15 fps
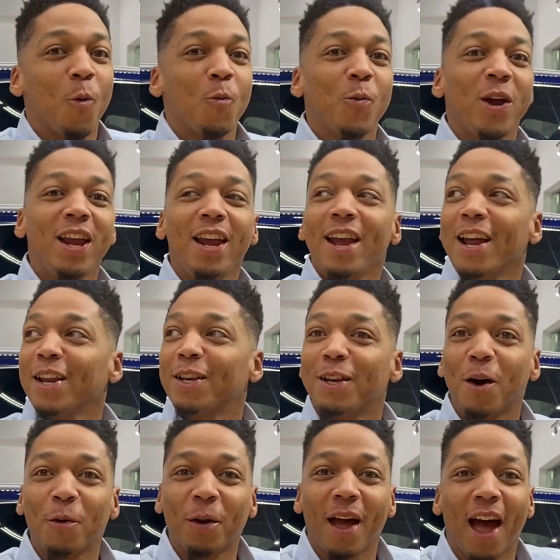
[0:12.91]
We
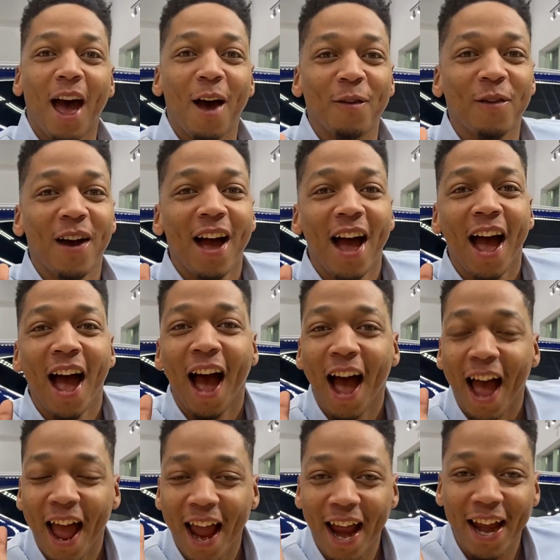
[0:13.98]
don't have
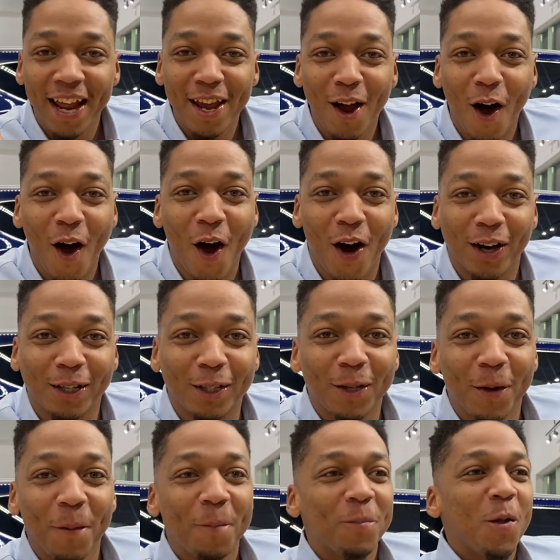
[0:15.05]
any cars.
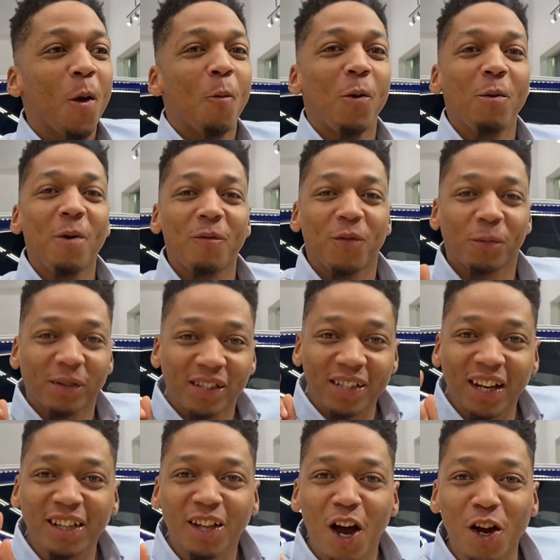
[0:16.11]
We went from
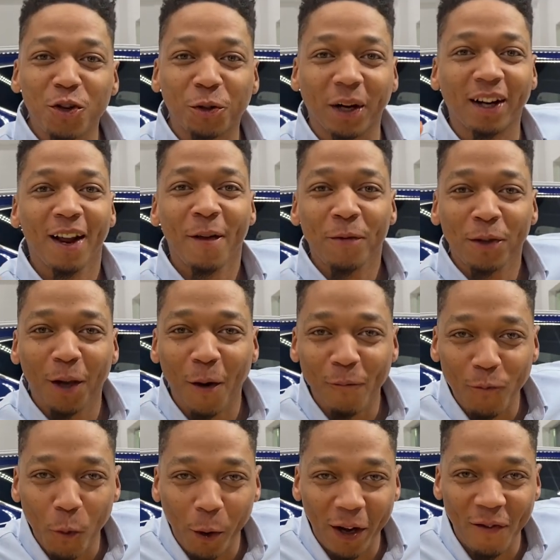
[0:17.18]
600 to
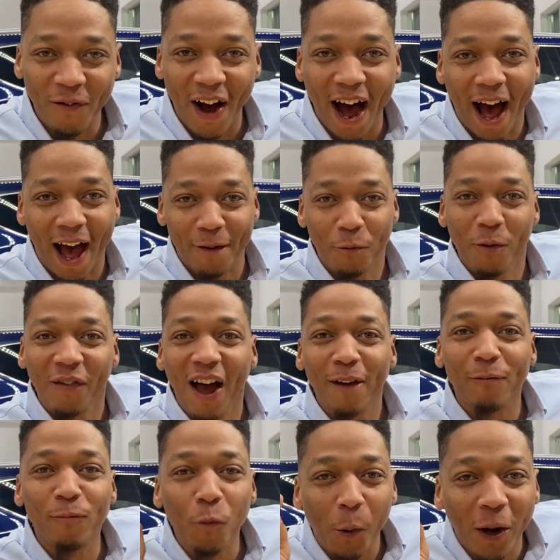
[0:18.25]
45. We've got
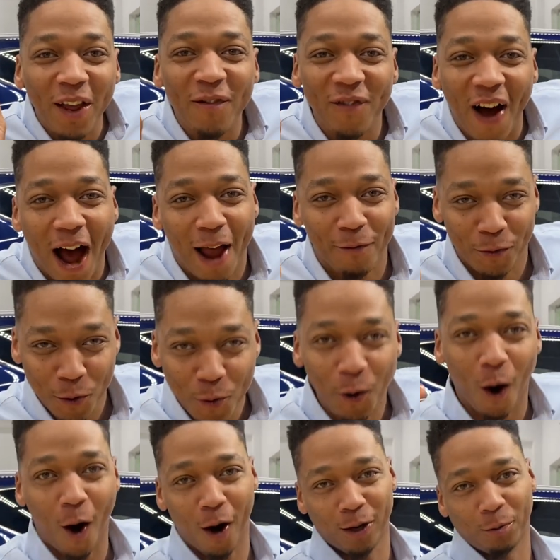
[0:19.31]
45 new
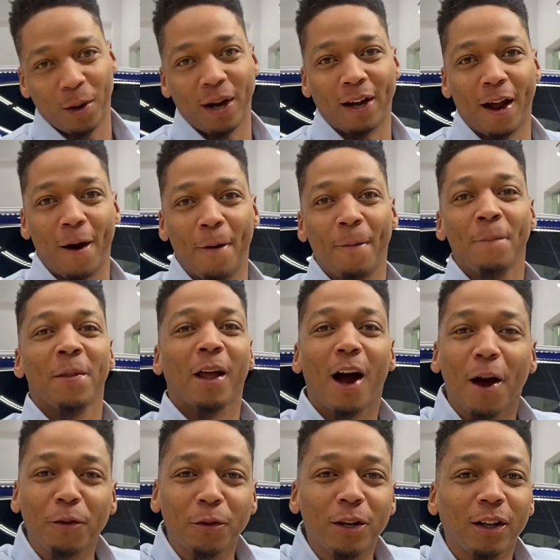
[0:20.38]
cars right now.
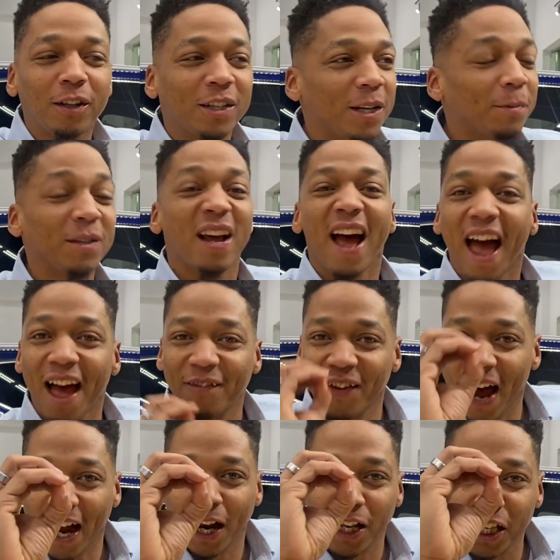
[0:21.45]
Other dealerships have
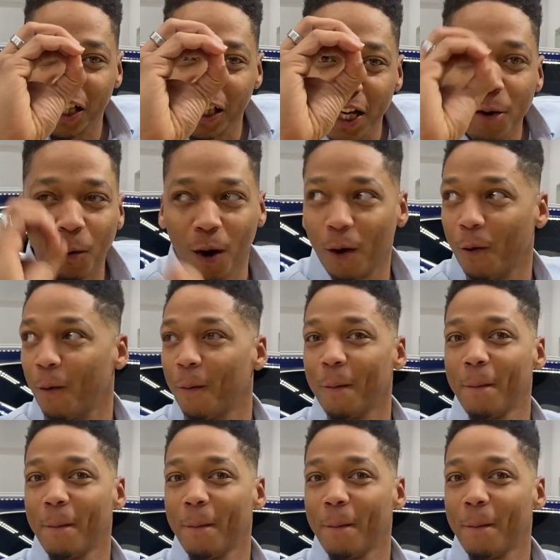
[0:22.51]
got it, zero.